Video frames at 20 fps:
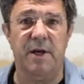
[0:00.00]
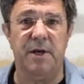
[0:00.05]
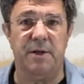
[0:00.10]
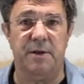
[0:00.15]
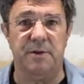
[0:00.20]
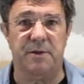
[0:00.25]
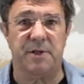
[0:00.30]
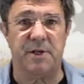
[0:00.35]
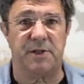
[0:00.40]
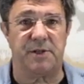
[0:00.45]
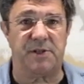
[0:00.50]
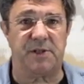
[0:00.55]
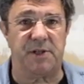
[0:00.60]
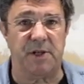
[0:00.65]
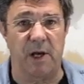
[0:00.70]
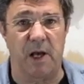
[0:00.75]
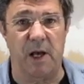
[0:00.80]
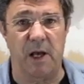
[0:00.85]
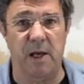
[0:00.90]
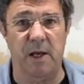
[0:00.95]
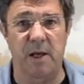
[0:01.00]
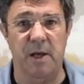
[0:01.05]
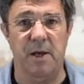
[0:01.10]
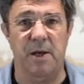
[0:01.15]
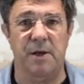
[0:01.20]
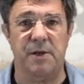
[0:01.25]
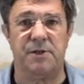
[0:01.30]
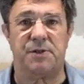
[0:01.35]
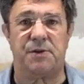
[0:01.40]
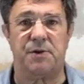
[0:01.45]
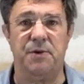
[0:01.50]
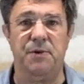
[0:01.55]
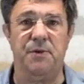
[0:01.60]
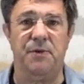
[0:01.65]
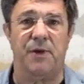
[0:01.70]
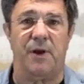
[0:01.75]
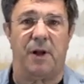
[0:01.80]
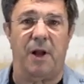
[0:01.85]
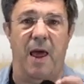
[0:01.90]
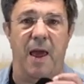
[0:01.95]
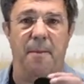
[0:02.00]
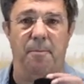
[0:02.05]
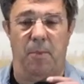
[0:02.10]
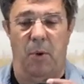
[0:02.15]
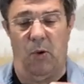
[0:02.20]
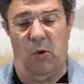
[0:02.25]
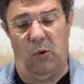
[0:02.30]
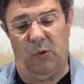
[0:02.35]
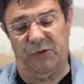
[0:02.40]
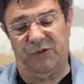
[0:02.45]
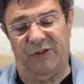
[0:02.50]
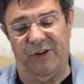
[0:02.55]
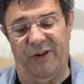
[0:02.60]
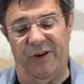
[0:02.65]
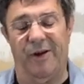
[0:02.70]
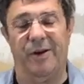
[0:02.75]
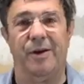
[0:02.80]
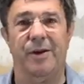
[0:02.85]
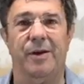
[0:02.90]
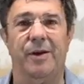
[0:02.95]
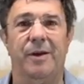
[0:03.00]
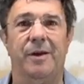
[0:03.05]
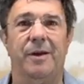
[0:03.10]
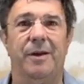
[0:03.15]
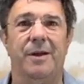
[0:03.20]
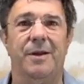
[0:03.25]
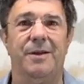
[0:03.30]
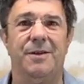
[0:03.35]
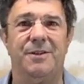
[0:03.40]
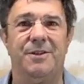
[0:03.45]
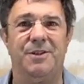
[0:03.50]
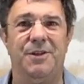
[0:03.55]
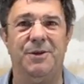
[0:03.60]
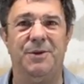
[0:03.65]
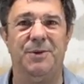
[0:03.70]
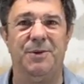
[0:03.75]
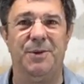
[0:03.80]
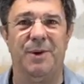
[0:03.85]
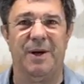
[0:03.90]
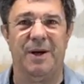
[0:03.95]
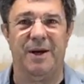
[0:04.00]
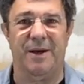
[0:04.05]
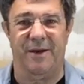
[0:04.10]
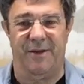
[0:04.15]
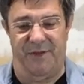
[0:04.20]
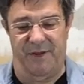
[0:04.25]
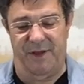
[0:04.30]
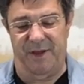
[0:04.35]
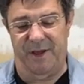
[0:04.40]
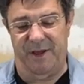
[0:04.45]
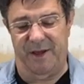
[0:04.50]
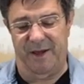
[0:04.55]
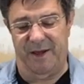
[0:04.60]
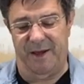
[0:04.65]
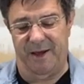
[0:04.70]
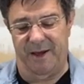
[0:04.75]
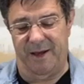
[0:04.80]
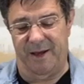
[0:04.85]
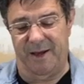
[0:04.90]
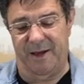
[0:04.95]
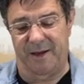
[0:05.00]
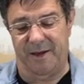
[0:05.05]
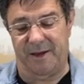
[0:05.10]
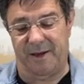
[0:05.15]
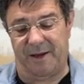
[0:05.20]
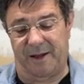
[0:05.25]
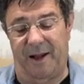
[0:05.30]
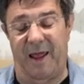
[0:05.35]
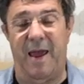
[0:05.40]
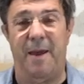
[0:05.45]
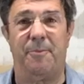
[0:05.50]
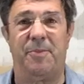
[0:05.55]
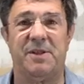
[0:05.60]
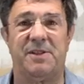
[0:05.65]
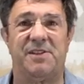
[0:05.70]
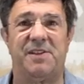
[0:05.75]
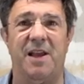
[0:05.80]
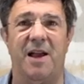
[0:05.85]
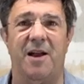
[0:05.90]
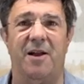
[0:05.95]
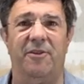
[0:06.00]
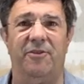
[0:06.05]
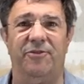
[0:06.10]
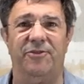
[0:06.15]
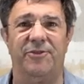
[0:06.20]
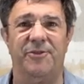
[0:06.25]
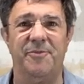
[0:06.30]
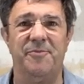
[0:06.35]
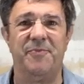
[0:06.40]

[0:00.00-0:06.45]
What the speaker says: You just screw the clamp bolt into the clamp itself,